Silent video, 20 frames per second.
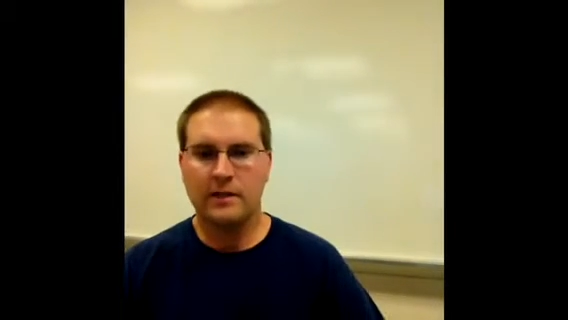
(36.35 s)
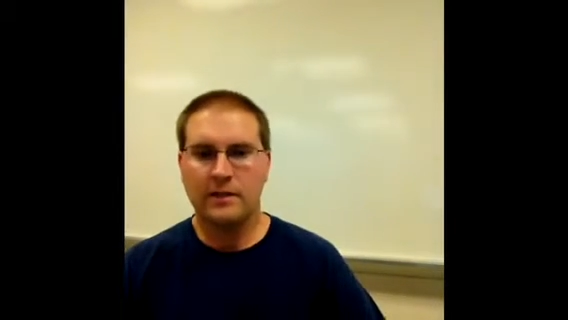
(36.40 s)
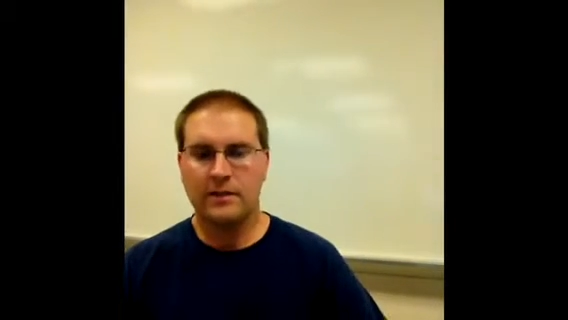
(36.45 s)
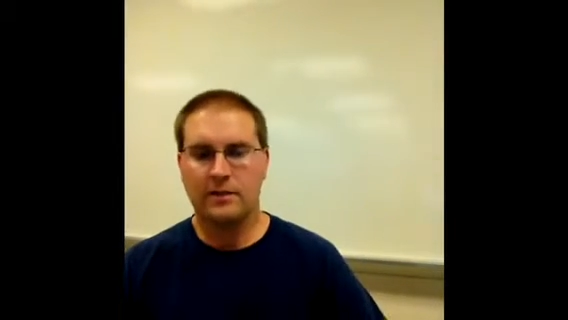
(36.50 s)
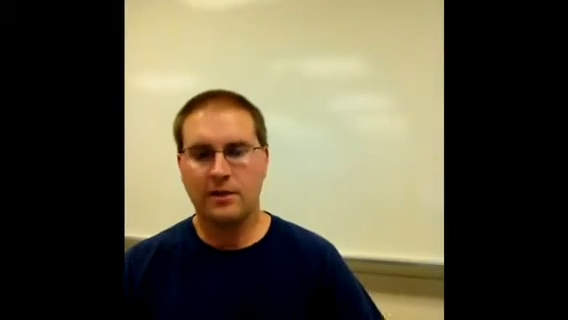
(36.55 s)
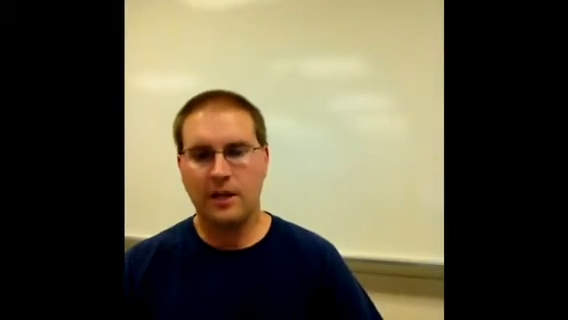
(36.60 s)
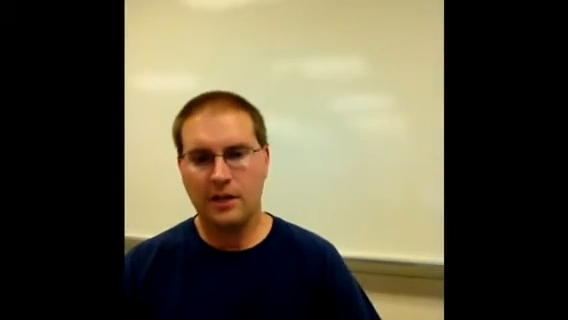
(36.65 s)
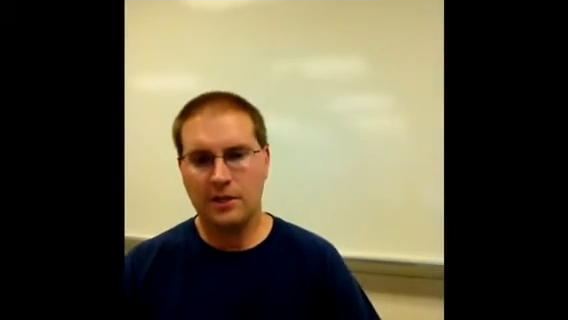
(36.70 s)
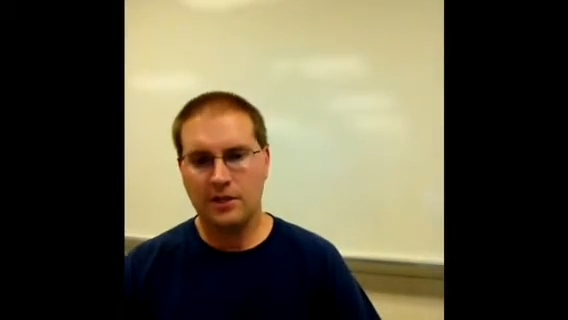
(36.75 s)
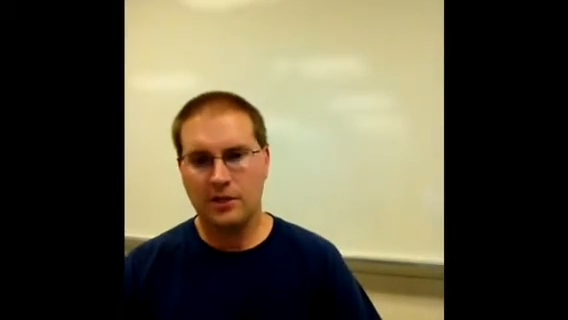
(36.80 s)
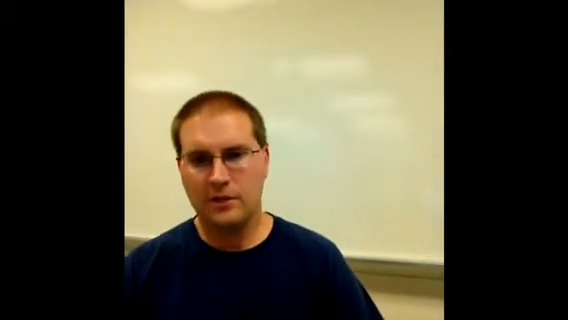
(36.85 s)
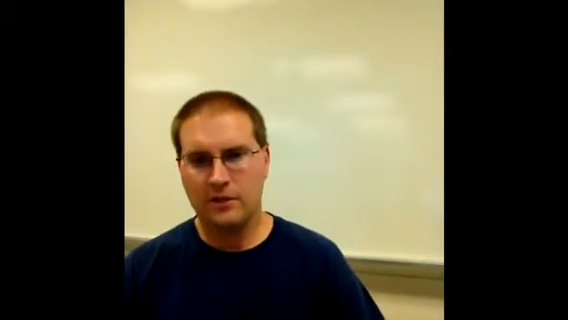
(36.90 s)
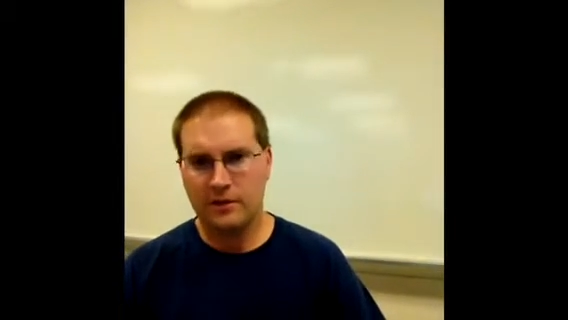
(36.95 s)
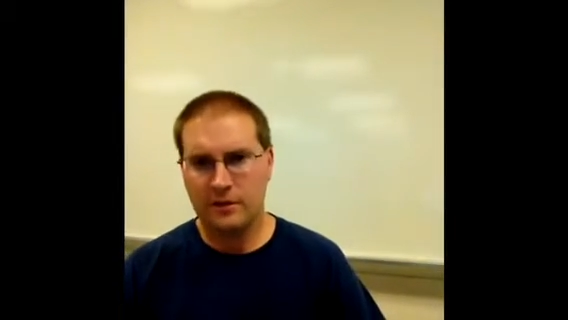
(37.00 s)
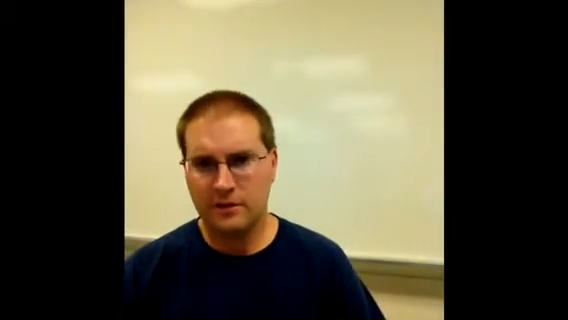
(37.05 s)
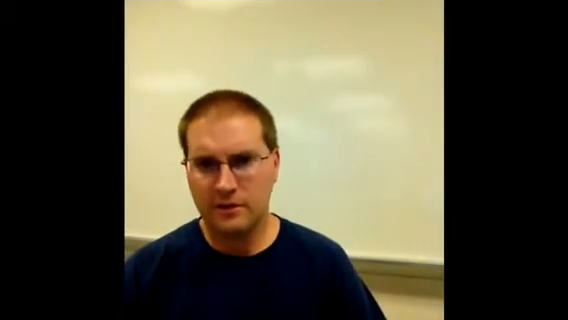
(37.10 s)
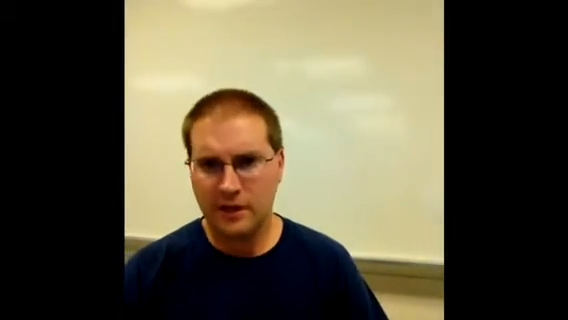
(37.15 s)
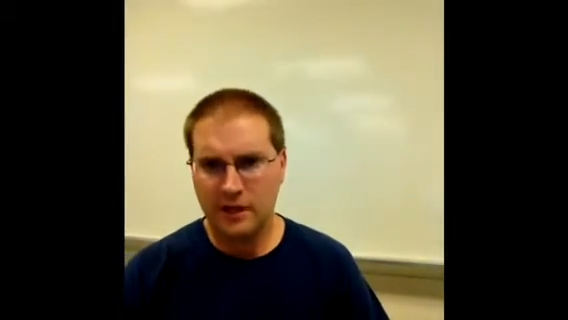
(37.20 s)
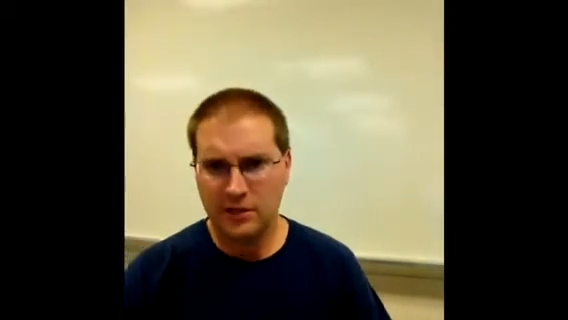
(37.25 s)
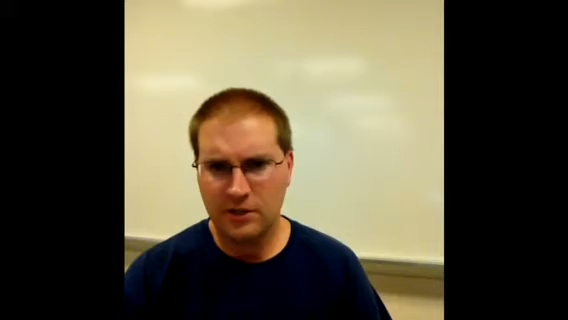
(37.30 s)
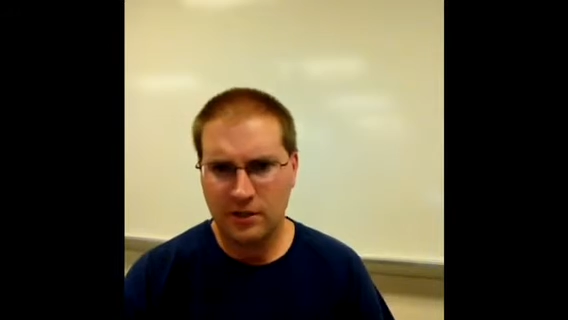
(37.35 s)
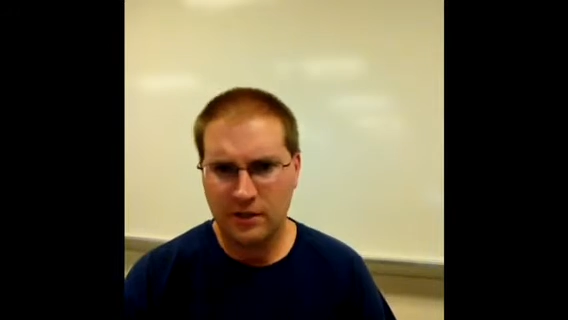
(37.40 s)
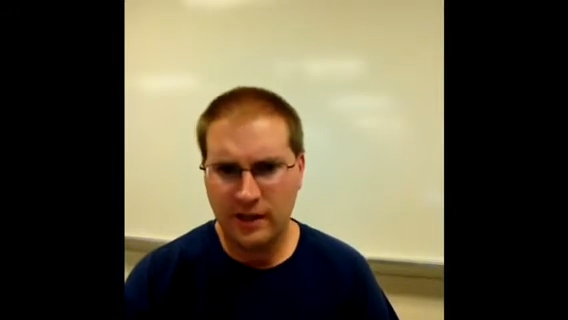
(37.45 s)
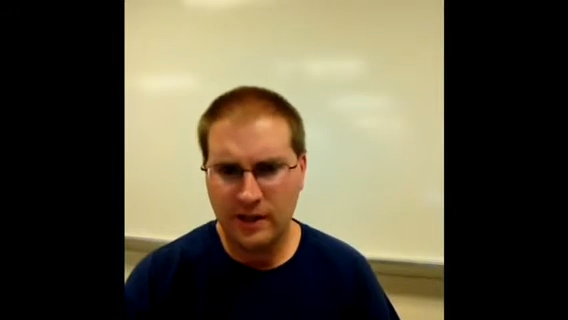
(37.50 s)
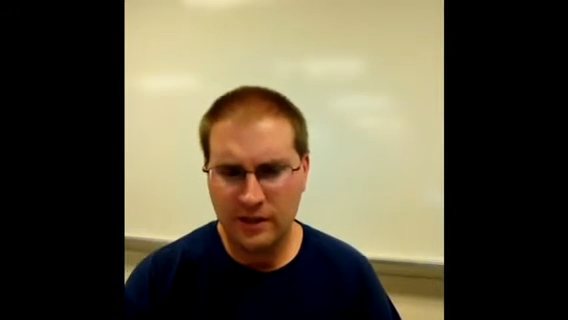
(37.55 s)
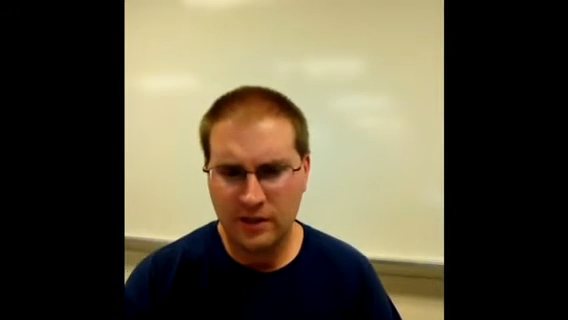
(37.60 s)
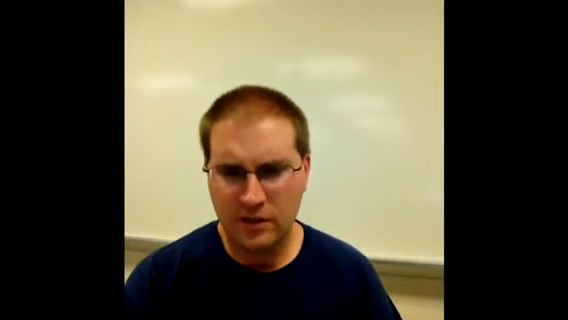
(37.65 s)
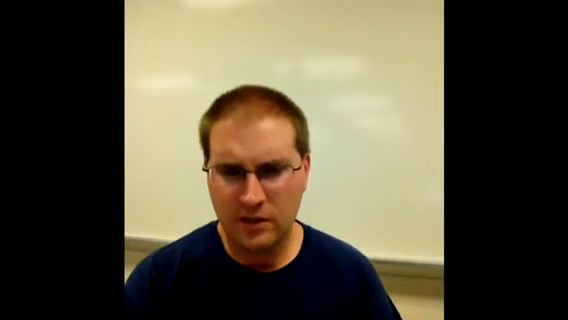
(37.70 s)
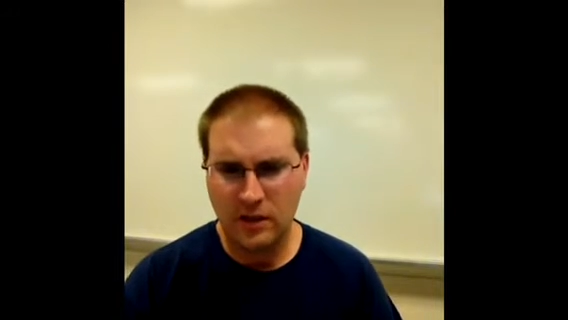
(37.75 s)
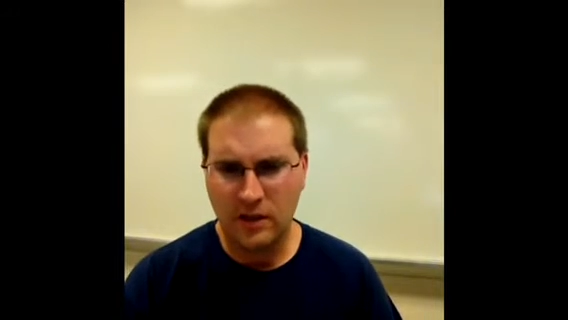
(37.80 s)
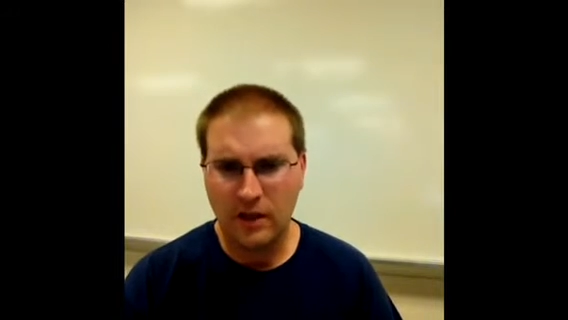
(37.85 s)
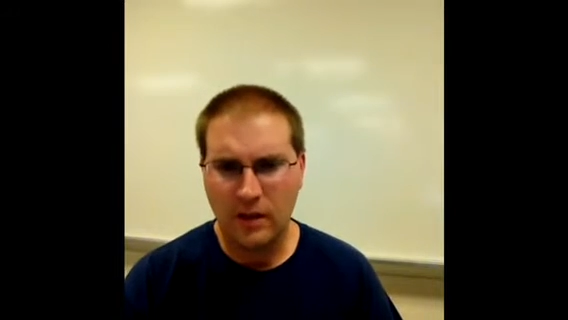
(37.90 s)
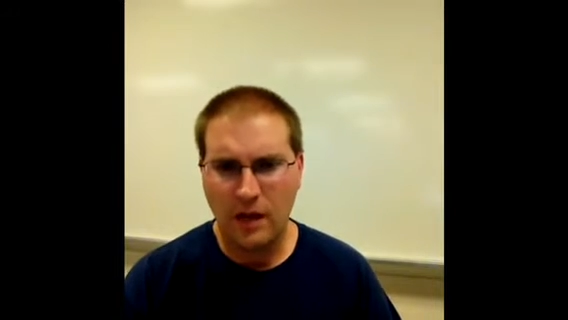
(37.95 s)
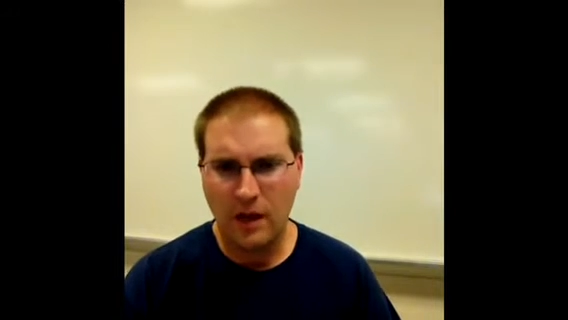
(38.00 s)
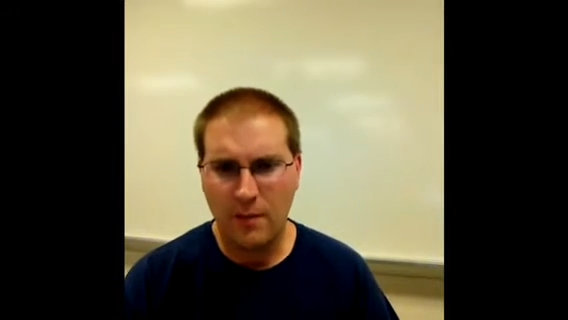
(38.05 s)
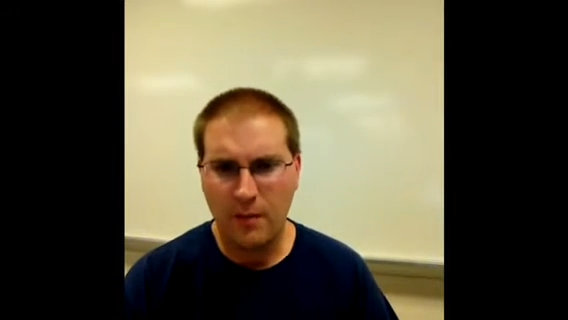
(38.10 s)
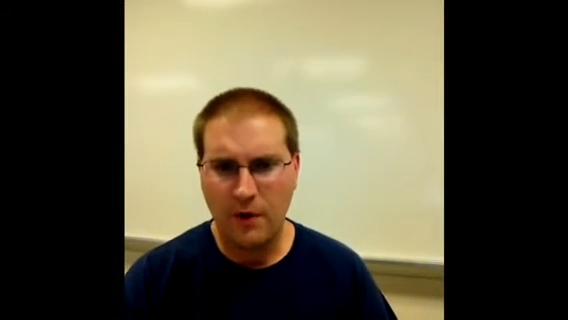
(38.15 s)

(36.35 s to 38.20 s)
discussion, or discussion that's uh,